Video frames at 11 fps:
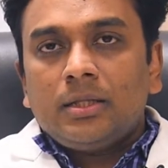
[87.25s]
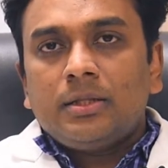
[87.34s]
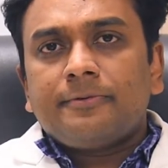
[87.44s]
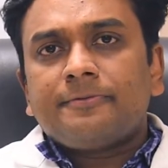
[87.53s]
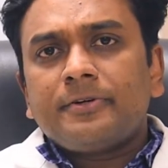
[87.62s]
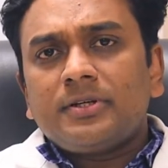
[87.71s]

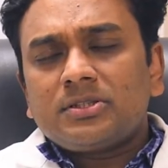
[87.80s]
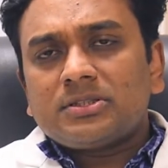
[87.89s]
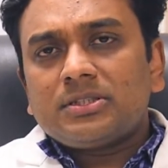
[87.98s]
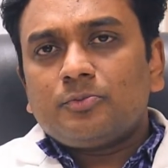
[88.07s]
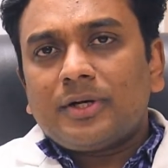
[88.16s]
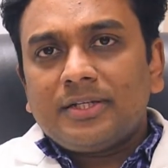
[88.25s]
The first
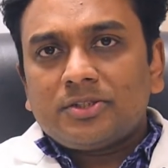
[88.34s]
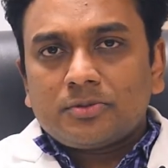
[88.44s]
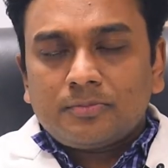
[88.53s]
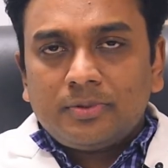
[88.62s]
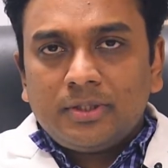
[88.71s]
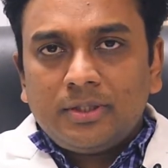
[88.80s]
advice
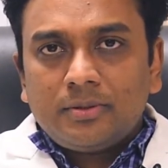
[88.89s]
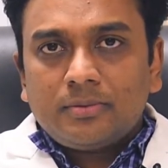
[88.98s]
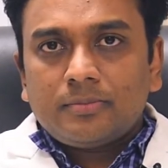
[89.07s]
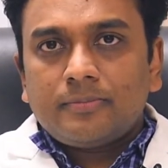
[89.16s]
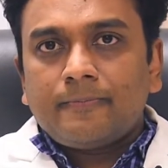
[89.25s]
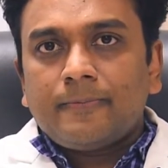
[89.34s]
would be
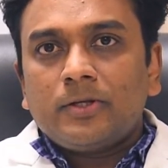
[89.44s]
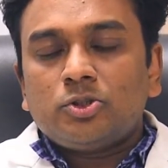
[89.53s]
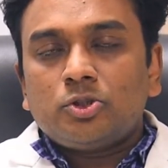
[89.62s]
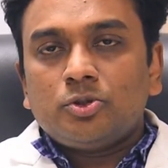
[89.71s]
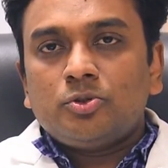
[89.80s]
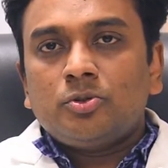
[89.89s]

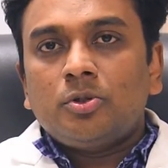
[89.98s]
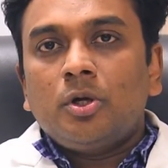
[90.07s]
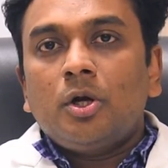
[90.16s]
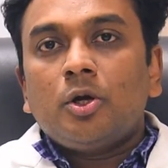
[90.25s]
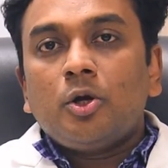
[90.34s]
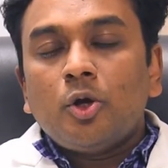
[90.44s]
to
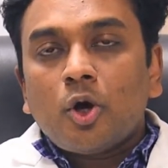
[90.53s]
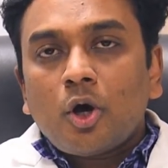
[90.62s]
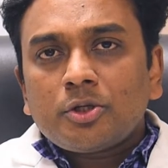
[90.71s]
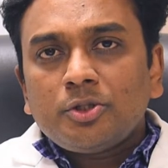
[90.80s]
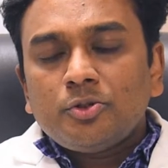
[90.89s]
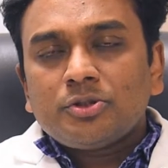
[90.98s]

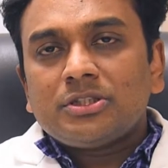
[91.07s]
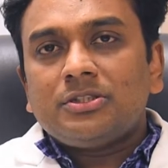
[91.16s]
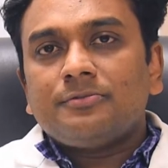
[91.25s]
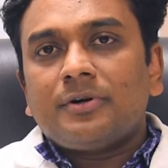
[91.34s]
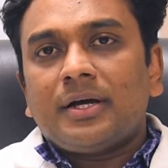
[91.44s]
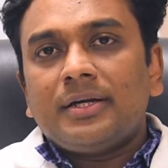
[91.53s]
not use a
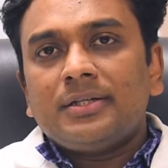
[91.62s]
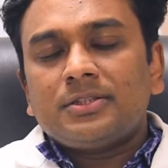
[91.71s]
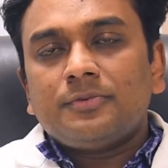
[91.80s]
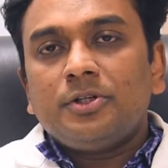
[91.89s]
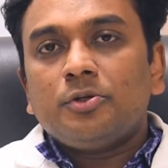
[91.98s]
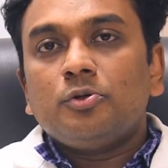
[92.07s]
device
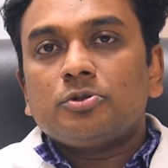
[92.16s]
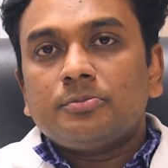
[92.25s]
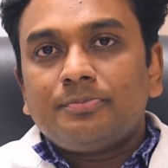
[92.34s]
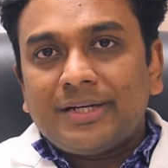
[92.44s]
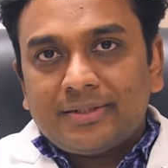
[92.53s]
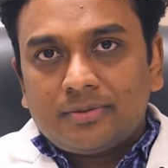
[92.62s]
when you go to
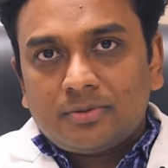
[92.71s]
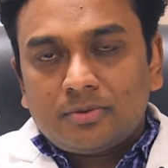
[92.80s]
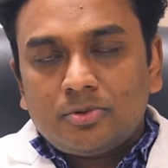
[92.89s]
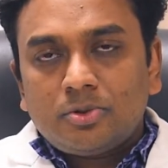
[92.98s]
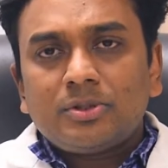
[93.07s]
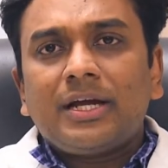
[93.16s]
bed.
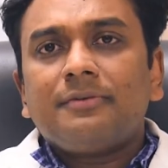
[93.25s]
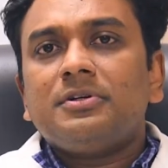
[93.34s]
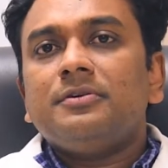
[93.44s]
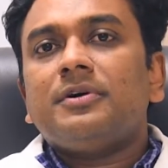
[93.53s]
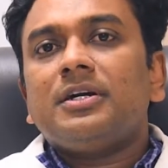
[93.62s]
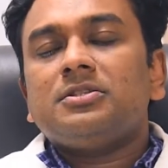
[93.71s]
Don't have a
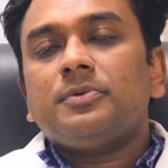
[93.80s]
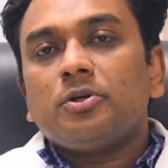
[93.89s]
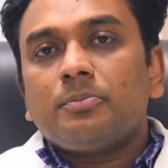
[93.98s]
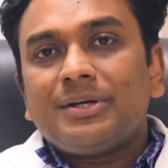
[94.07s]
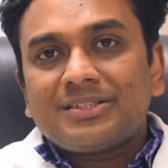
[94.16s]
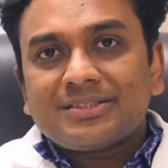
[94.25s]
device by
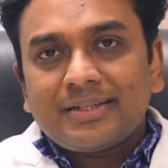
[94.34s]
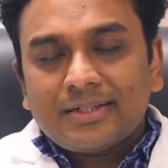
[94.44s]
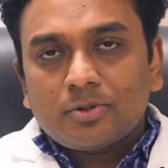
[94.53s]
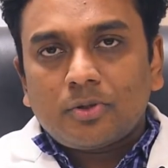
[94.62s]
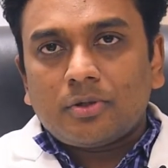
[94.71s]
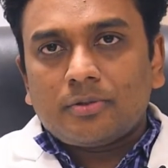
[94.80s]
your bedside
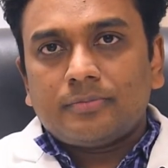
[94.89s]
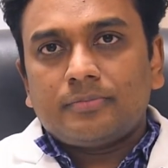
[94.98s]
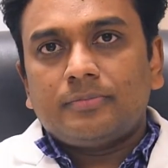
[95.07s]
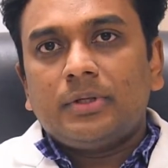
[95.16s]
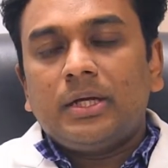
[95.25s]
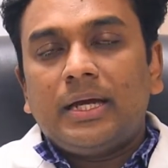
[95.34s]
at all.
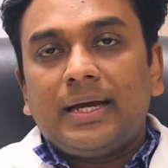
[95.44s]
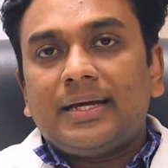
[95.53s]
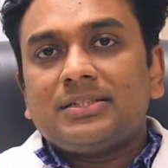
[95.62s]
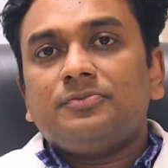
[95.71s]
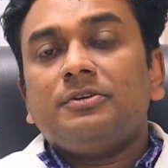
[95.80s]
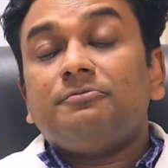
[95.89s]

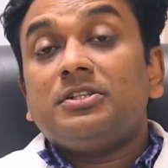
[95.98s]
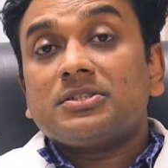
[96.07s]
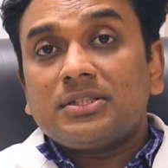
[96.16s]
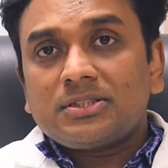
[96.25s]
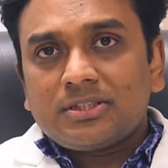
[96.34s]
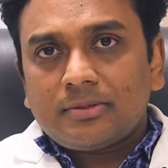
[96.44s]
As we have
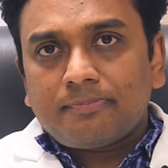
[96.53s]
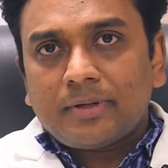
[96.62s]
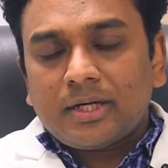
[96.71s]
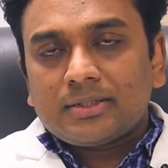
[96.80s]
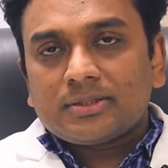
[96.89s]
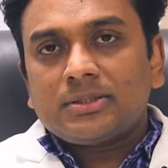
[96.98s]
discussed in the
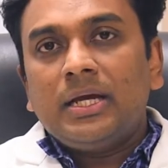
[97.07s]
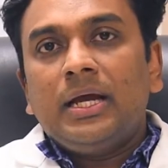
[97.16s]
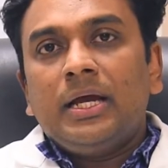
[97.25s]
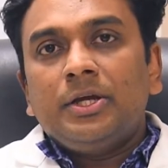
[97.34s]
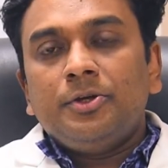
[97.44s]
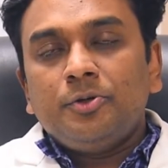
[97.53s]
past,
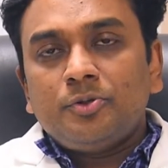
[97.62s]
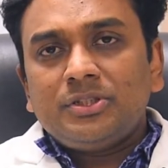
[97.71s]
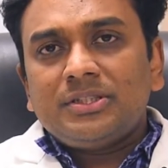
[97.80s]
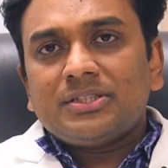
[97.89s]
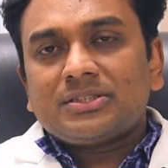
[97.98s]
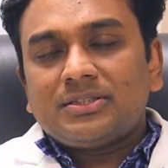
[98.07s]

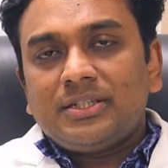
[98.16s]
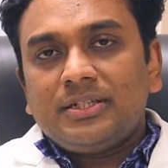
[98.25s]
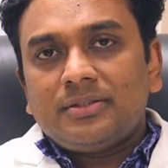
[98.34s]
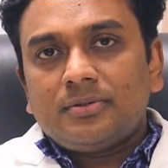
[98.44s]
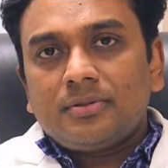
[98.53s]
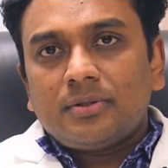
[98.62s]
using a
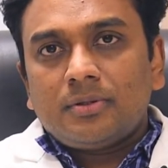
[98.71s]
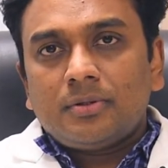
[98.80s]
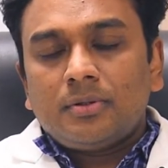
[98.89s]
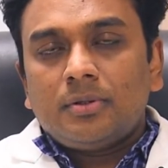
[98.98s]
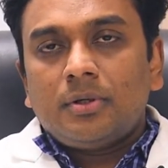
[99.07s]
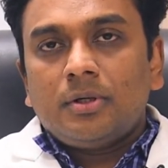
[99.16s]
screen
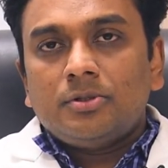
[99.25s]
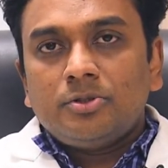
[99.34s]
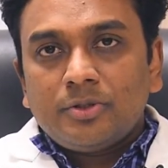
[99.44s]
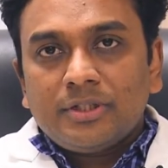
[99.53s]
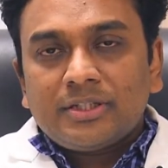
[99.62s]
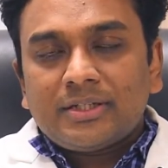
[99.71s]

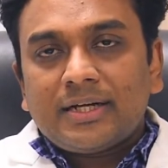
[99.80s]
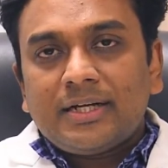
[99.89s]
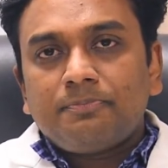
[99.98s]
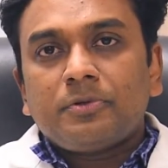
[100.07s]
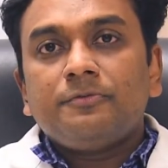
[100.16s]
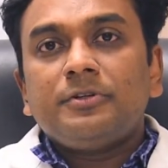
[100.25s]
during the
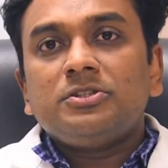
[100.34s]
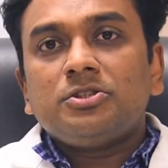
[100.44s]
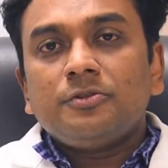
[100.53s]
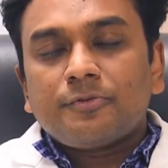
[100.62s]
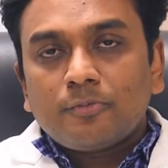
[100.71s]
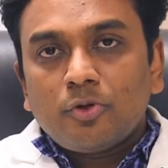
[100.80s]
night prevents
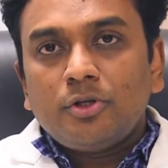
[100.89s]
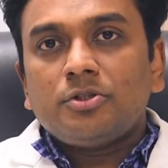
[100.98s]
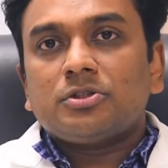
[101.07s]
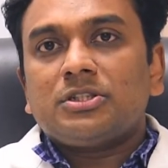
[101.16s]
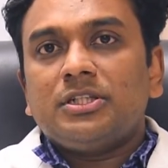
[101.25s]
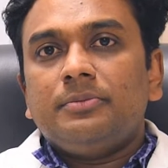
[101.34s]
you from going to
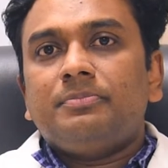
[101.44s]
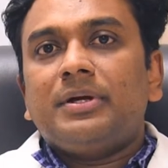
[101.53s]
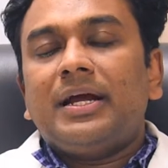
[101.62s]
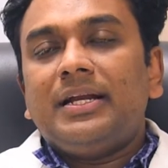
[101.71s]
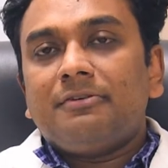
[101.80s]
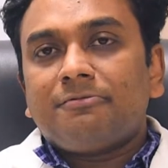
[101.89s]
sleep
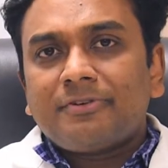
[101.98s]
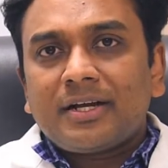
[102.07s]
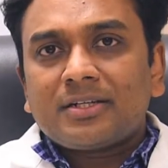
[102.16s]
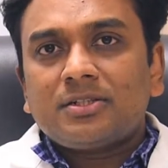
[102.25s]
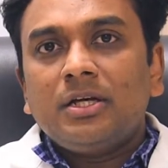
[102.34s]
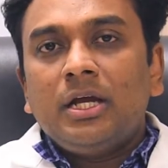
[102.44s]
and in
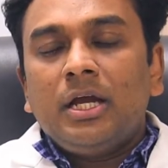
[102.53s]
fact